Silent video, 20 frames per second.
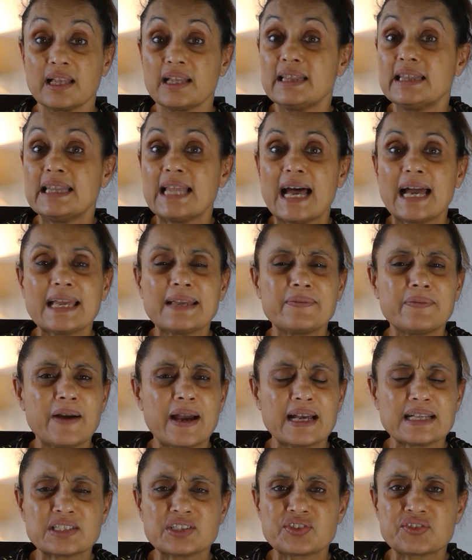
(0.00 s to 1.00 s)
Life
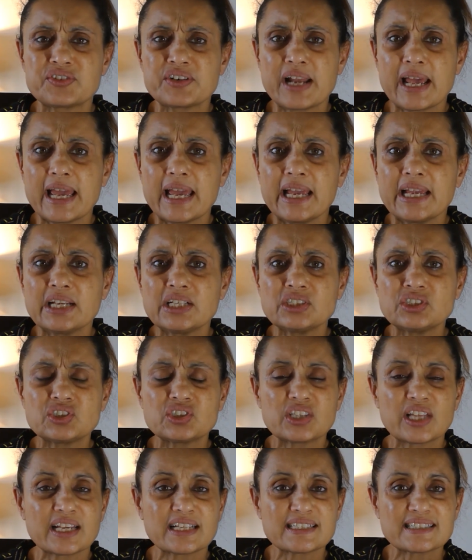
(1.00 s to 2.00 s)
has
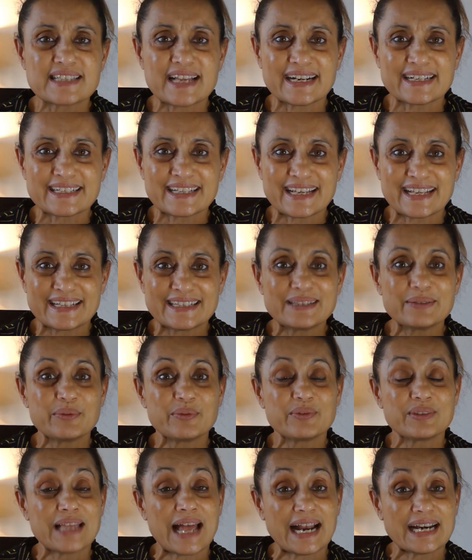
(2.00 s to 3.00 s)
strange things that
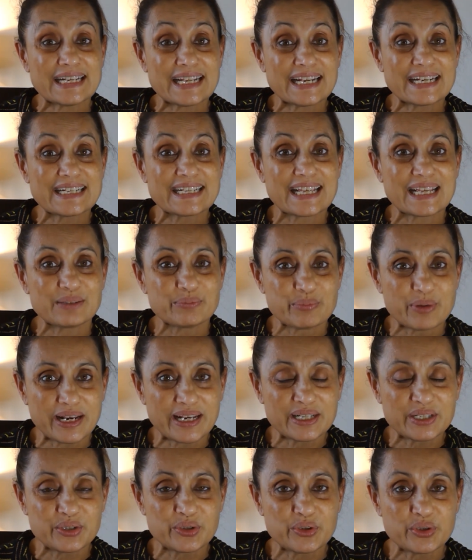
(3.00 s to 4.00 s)
it can
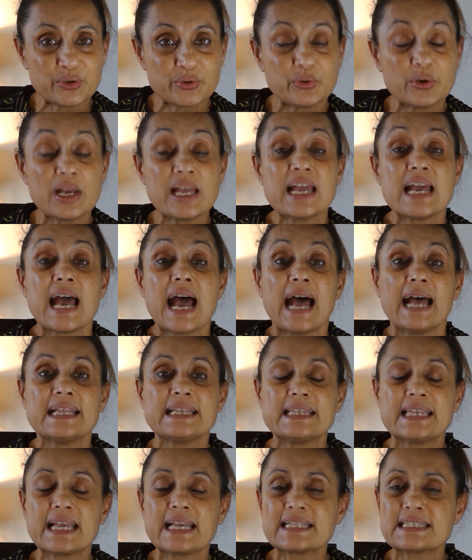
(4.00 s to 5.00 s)
bring to you,
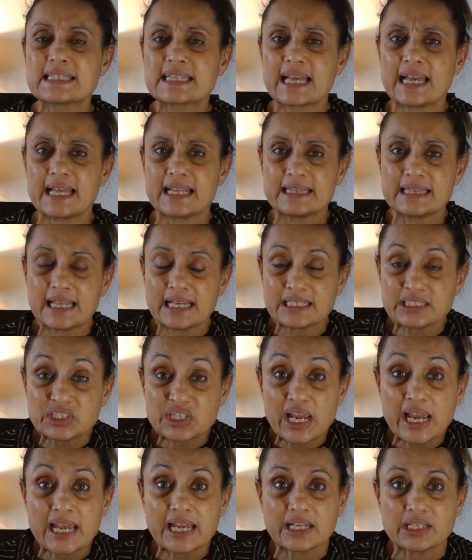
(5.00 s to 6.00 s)
and things can
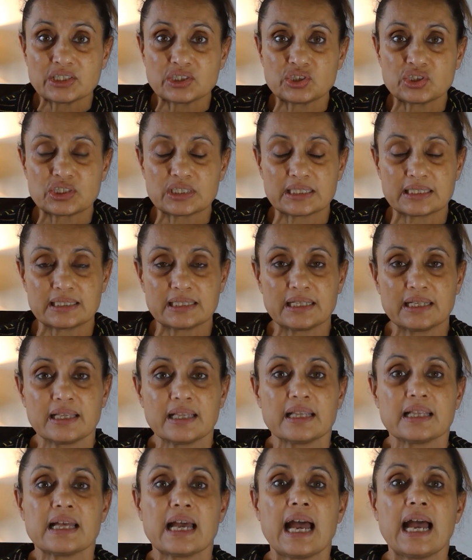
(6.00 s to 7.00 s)
change.
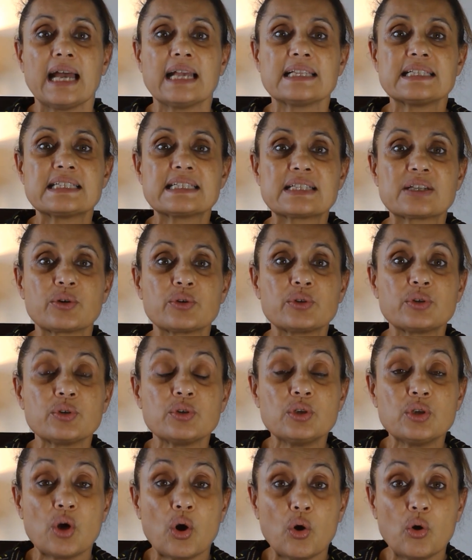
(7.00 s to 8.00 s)
And so
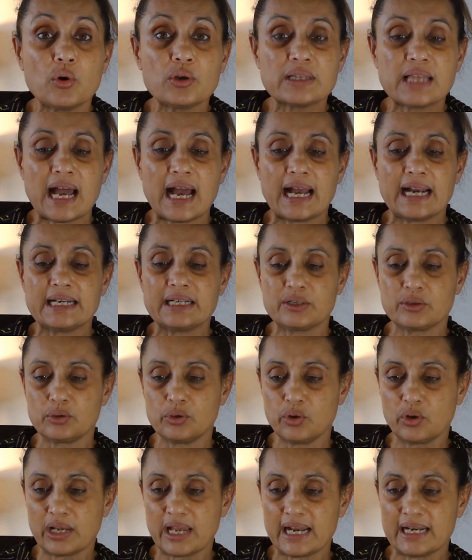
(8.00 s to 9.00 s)
to know that, to
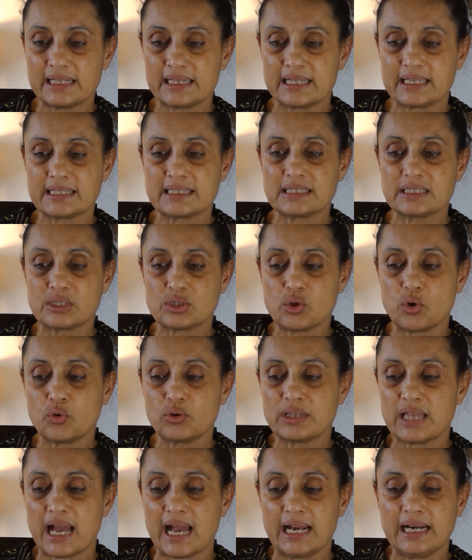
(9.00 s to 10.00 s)
look at this,
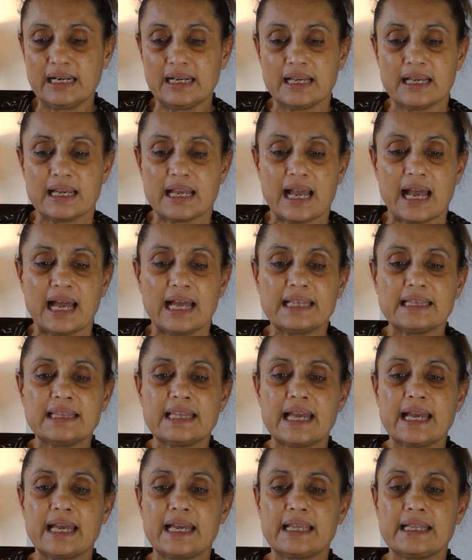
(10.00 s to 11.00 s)
know that,
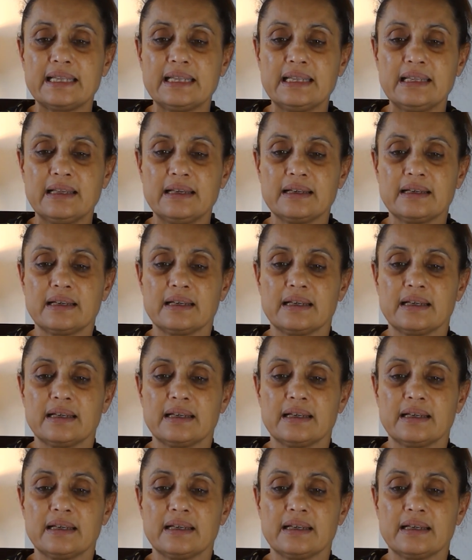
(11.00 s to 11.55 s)
and then